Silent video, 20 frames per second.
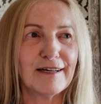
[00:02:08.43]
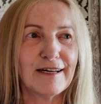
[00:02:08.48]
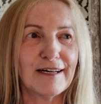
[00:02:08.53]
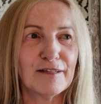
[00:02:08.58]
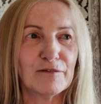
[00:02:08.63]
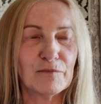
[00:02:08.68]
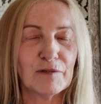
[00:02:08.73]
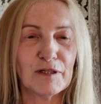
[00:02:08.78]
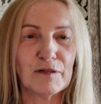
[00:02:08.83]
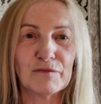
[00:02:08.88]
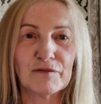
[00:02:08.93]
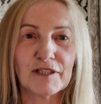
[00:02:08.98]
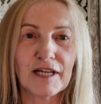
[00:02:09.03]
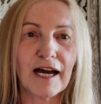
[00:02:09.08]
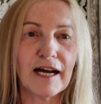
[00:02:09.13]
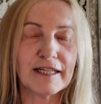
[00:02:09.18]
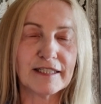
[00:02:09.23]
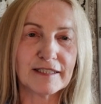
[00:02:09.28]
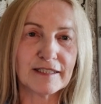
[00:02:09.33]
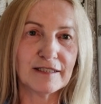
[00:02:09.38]
And we have
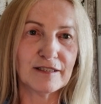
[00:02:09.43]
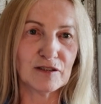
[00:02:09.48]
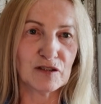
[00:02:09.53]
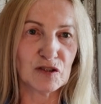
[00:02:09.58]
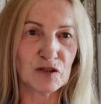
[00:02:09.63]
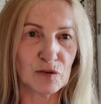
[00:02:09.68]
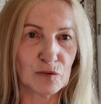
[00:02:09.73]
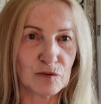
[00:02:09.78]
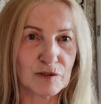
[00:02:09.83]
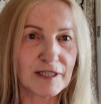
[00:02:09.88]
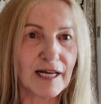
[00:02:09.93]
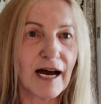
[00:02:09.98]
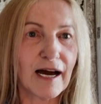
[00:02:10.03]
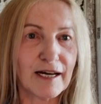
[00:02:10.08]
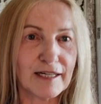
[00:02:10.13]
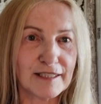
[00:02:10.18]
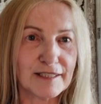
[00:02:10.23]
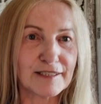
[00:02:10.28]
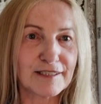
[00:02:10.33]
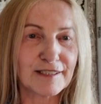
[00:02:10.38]
tightened it so
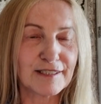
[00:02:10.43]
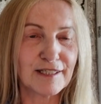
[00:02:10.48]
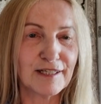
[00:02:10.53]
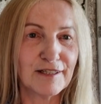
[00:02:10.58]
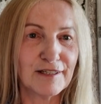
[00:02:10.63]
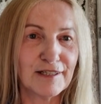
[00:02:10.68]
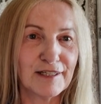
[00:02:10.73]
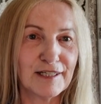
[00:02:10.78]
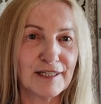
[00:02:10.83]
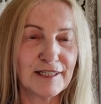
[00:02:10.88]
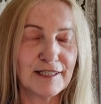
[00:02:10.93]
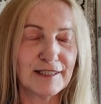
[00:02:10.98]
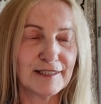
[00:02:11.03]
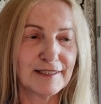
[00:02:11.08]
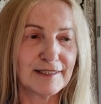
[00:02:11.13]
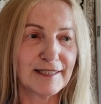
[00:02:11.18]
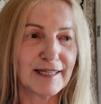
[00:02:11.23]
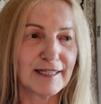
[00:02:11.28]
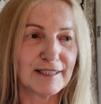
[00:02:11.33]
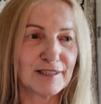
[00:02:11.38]
tight
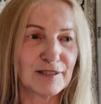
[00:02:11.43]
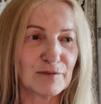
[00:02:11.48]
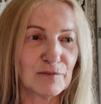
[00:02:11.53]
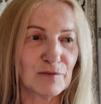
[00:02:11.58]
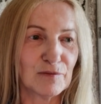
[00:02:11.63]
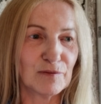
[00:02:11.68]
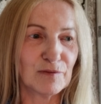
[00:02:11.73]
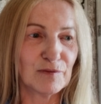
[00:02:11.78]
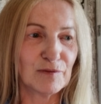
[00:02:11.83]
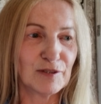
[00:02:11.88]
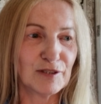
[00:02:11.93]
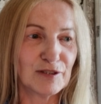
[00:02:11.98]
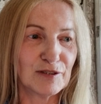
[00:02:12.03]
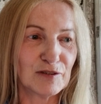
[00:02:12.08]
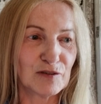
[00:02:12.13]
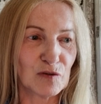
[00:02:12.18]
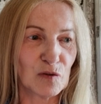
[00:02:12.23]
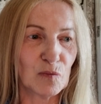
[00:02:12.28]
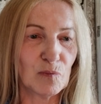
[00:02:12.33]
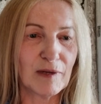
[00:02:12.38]
that
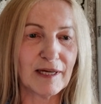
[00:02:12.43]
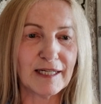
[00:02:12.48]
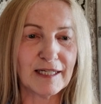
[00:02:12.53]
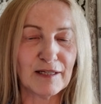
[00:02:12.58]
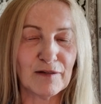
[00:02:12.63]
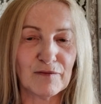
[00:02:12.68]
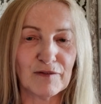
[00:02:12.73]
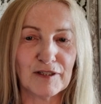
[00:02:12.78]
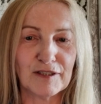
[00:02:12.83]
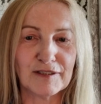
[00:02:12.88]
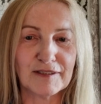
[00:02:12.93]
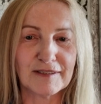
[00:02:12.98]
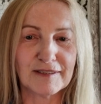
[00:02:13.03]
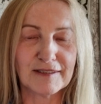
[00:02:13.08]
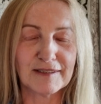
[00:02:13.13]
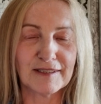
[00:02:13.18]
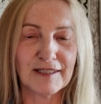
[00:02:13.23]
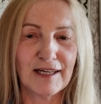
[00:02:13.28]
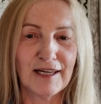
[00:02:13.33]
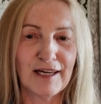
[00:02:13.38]
so many of
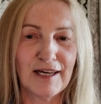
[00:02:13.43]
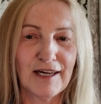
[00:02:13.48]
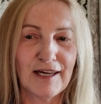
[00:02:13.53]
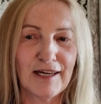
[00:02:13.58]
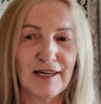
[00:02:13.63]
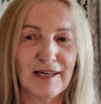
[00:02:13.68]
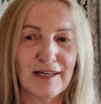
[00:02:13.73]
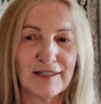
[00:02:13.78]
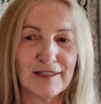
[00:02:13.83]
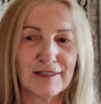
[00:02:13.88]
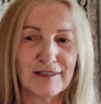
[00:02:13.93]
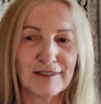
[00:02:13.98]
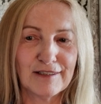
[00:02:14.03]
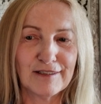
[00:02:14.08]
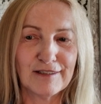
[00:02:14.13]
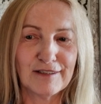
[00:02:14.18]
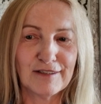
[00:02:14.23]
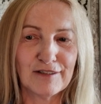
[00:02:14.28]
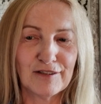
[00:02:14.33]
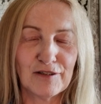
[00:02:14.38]
us,
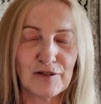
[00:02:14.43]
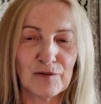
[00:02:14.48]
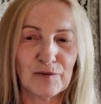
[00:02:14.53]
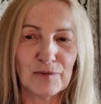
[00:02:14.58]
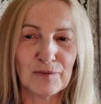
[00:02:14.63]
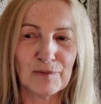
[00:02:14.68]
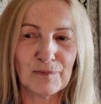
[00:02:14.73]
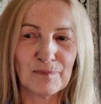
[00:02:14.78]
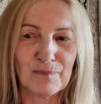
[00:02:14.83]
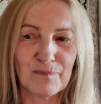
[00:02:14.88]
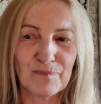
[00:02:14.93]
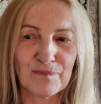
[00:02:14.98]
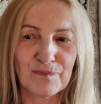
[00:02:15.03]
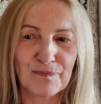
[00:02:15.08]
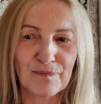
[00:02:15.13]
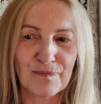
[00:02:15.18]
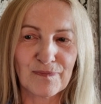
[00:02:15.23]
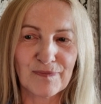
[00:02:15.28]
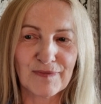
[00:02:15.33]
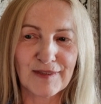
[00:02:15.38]
you know,
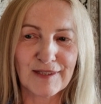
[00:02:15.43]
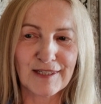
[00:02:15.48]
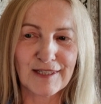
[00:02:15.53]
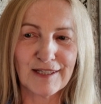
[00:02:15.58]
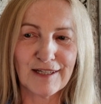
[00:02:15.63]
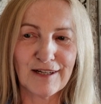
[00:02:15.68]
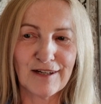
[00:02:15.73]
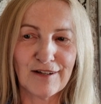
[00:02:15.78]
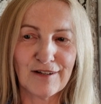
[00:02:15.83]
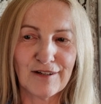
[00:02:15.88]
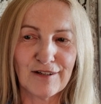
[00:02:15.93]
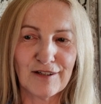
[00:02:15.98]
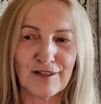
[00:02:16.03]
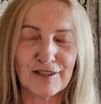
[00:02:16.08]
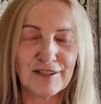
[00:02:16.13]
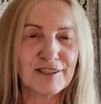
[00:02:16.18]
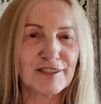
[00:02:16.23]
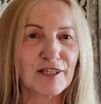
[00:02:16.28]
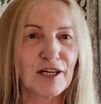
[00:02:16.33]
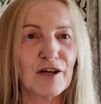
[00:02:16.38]

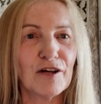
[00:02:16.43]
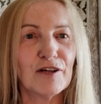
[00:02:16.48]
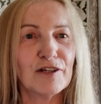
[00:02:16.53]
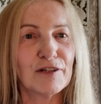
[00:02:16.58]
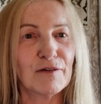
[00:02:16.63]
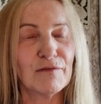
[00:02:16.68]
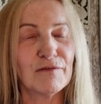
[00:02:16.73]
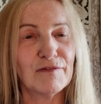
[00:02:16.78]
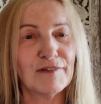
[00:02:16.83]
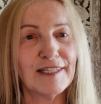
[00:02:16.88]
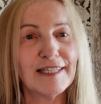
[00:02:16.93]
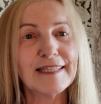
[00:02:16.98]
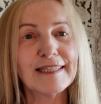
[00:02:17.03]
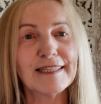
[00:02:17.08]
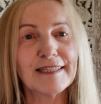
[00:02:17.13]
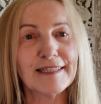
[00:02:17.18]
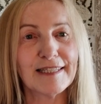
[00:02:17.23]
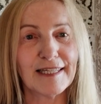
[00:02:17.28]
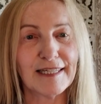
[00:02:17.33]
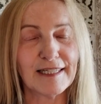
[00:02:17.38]
are scared of
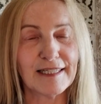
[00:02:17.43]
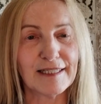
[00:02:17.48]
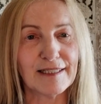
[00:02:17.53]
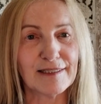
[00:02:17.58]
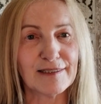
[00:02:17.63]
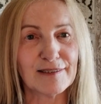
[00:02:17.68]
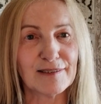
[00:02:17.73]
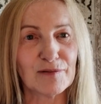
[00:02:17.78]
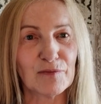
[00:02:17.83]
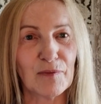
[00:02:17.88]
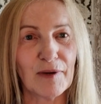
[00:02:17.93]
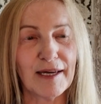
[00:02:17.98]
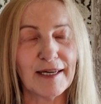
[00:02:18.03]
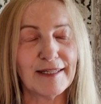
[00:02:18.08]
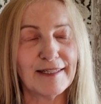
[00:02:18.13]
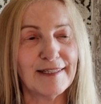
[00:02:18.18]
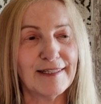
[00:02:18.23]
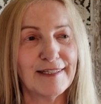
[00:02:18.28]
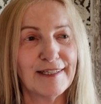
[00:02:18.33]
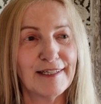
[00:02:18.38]
little things
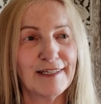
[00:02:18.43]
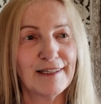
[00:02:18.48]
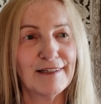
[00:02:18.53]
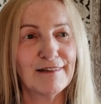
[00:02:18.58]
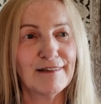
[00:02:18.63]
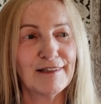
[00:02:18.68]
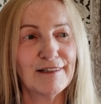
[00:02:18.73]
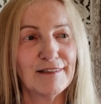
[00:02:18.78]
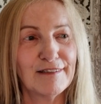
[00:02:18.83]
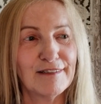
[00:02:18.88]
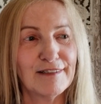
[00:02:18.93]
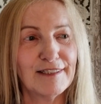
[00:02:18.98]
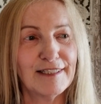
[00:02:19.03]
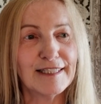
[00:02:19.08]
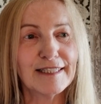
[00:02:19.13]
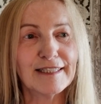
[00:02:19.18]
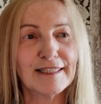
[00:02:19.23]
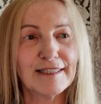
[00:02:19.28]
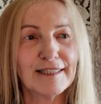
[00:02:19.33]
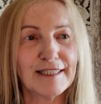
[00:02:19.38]
when
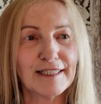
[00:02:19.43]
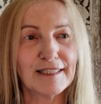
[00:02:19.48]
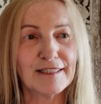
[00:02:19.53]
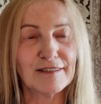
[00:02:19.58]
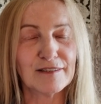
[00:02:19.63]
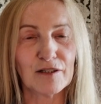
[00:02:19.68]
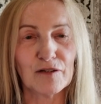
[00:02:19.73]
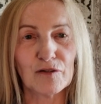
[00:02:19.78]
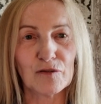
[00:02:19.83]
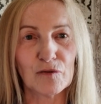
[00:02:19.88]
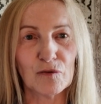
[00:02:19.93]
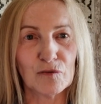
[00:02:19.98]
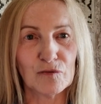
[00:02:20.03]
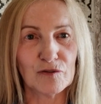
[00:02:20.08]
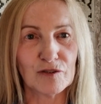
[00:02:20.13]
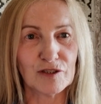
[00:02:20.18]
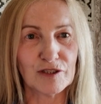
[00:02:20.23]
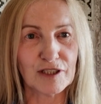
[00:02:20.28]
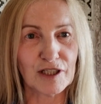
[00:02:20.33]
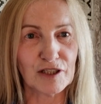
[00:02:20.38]
little things aren't
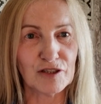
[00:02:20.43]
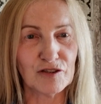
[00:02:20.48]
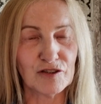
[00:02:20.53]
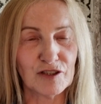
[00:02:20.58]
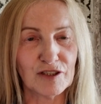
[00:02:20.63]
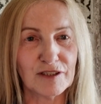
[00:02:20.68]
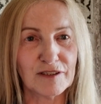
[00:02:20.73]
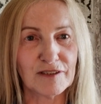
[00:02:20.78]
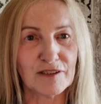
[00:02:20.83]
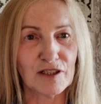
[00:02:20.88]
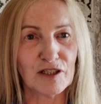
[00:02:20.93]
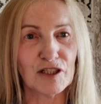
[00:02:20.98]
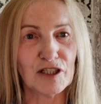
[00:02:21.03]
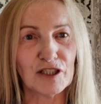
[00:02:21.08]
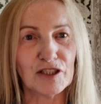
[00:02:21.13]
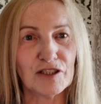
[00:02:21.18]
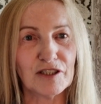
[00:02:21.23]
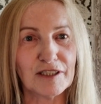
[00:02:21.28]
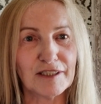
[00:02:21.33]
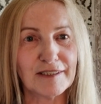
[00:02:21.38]
going to touch us or
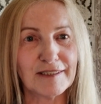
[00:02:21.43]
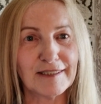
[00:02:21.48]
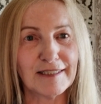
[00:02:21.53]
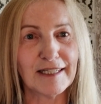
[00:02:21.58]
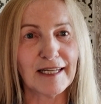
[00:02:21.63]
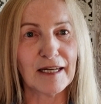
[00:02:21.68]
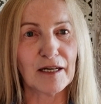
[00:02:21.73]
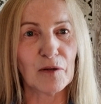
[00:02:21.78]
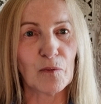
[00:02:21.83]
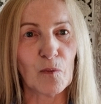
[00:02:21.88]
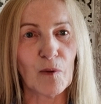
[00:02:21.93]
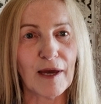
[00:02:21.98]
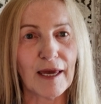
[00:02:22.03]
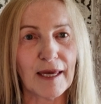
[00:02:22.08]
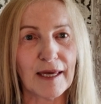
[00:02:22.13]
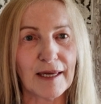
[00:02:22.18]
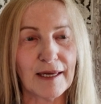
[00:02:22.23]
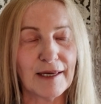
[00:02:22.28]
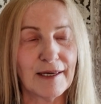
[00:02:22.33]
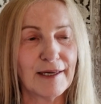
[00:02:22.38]
hurt us in any
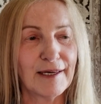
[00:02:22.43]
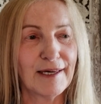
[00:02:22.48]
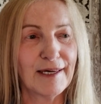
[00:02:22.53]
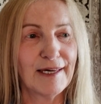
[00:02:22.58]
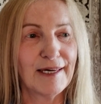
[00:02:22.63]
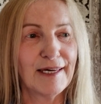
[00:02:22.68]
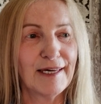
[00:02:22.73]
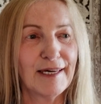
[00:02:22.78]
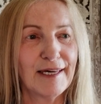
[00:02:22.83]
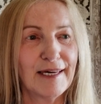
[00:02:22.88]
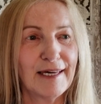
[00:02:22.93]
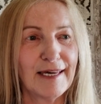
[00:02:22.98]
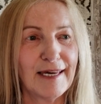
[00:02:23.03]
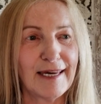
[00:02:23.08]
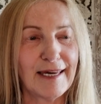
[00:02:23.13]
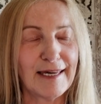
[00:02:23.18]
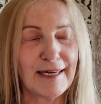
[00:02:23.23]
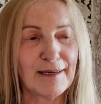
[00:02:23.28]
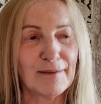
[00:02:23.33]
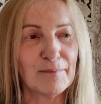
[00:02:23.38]
way.
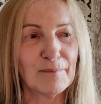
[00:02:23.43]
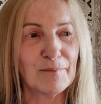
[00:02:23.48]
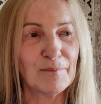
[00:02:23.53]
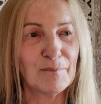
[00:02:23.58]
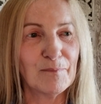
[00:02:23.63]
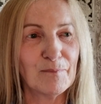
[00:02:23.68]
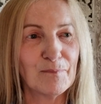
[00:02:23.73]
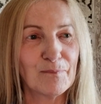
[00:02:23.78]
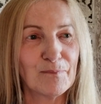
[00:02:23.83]
And